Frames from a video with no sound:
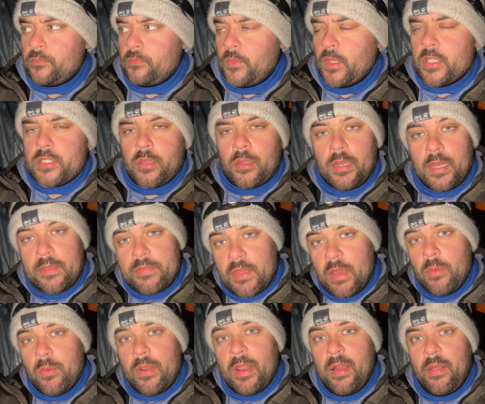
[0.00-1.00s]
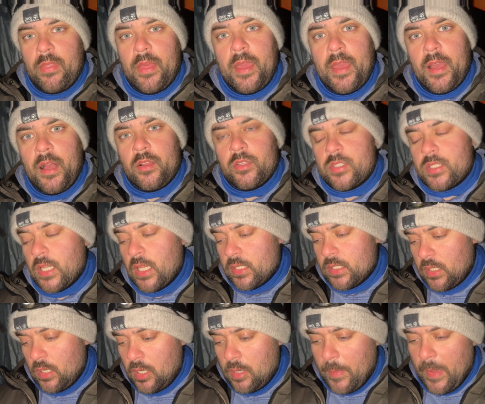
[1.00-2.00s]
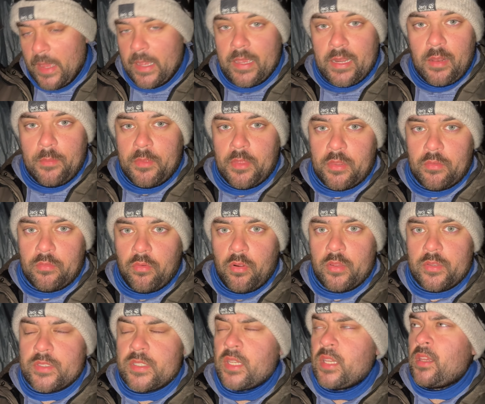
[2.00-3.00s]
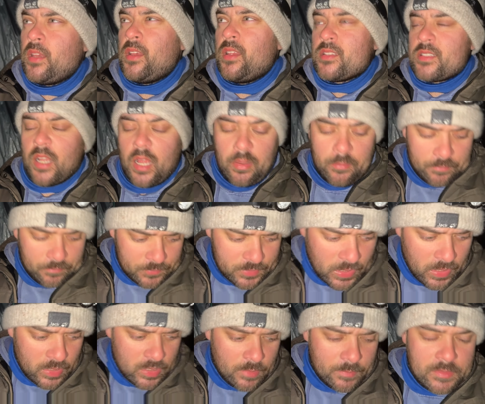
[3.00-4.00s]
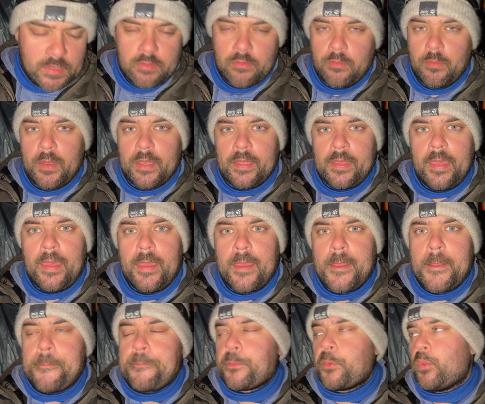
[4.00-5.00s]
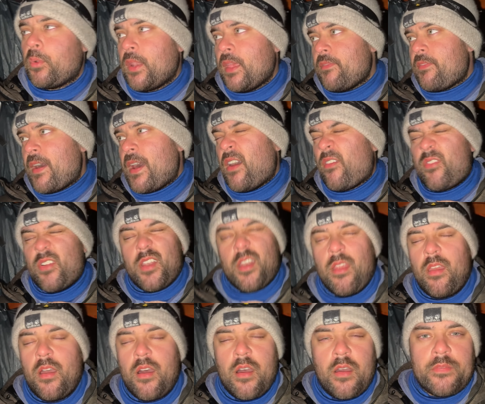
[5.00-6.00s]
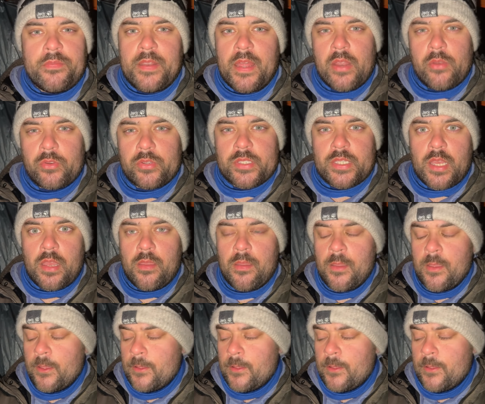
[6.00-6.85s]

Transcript: So I'm gonna leave that one out there. I'll start slowly packing up the other rods, start tying up some of my gear. We'll leave it out for, I don't know, half an hour or so.